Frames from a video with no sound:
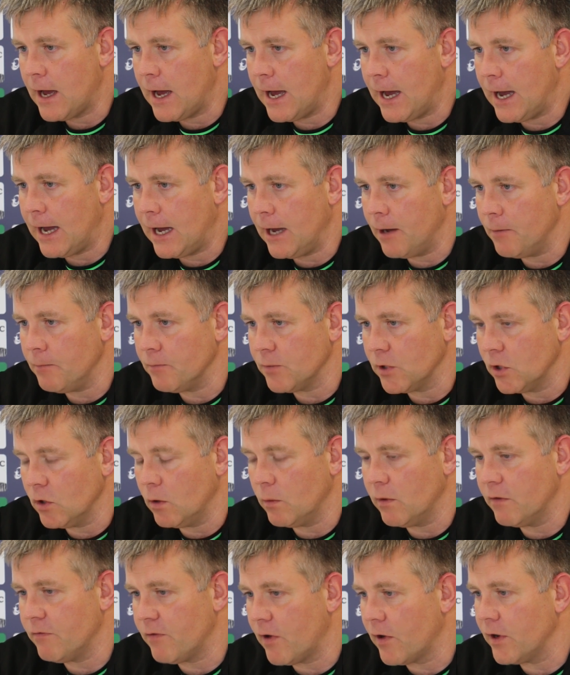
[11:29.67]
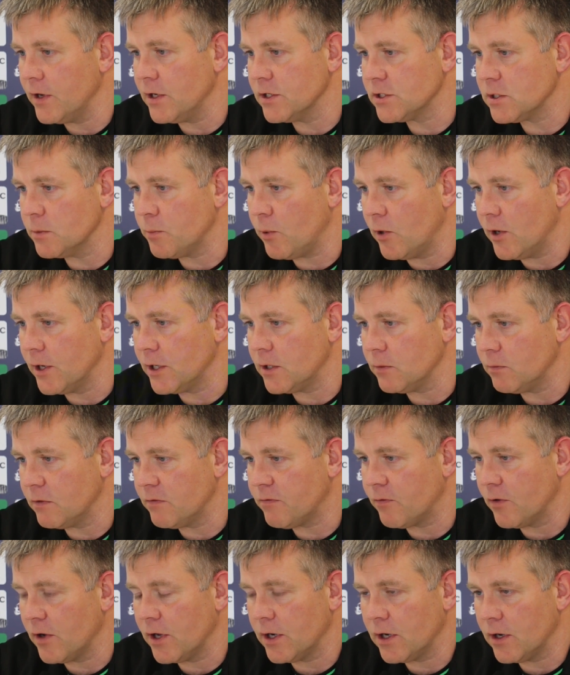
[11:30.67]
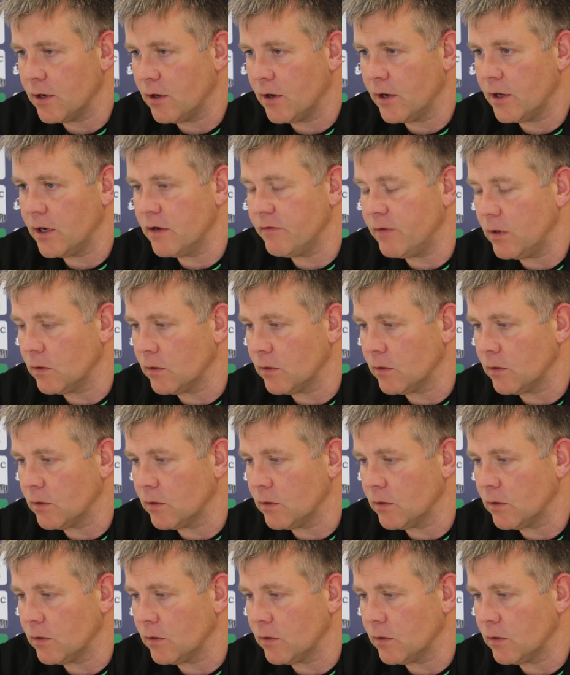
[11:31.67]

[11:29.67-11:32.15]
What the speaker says: You know, we're very disappointed with Friday night.